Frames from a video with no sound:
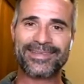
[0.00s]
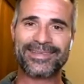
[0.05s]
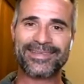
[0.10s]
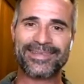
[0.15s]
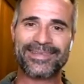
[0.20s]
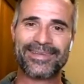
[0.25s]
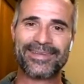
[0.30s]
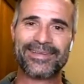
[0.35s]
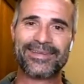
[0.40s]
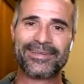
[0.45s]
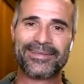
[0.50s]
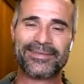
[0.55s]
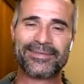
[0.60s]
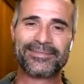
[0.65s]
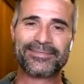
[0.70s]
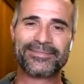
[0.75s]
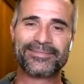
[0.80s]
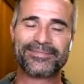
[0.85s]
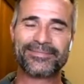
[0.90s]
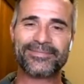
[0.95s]

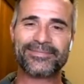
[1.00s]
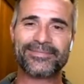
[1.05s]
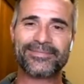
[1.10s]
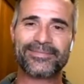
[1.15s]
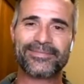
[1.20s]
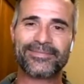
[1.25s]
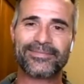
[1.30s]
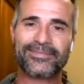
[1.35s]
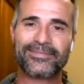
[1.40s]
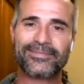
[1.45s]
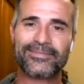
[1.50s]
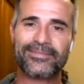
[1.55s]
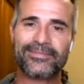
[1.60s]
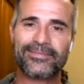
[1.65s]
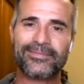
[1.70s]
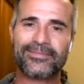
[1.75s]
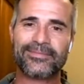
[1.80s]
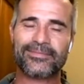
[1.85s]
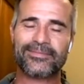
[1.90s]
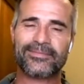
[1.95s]

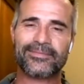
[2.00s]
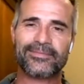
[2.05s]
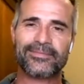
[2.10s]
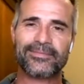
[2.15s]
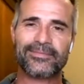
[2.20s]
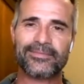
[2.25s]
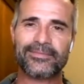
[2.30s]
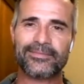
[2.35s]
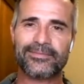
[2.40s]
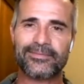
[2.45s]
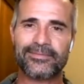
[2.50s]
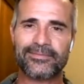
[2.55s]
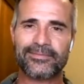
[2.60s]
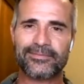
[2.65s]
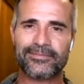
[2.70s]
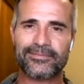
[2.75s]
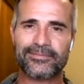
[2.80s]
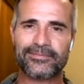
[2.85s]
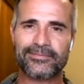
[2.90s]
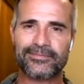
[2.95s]

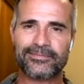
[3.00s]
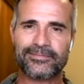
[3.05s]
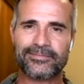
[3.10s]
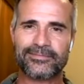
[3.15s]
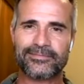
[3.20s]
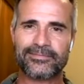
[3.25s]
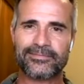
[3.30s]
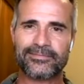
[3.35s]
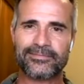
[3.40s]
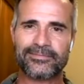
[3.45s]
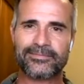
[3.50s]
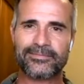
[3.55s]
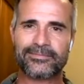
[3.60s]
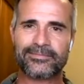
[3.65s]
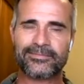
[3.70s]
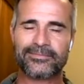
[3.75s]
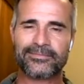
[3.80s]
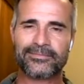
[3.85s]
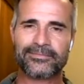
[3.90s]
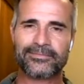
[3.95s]

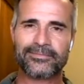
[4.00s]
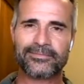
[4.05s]
(not speaking)